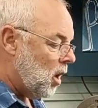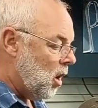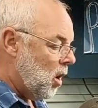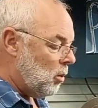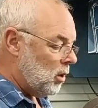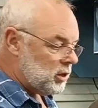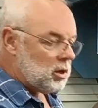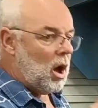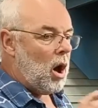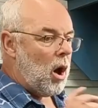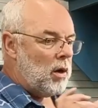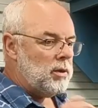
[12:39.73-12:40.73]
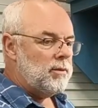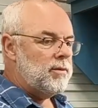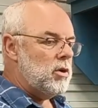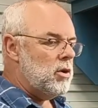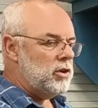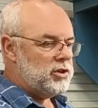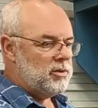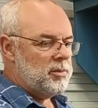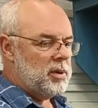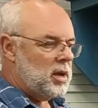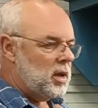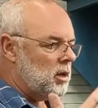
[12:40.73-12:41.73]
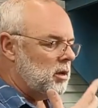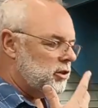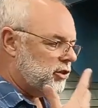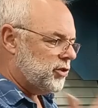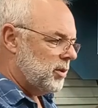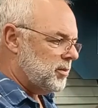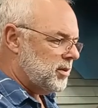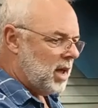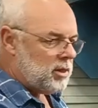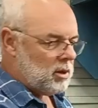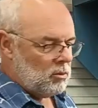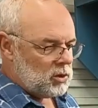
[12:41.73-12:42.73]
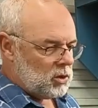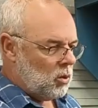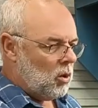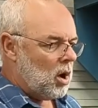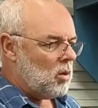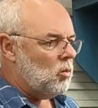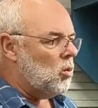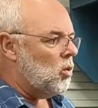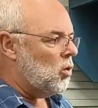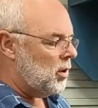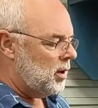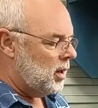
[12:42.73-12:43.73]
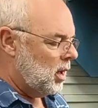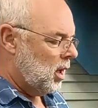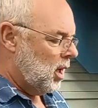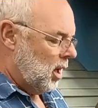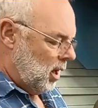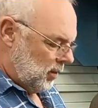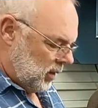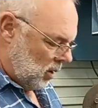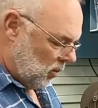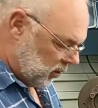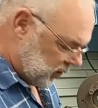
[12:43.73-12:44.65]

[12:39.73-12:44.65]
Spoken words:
was on the verge of being stripped out. That was quite worn. There was an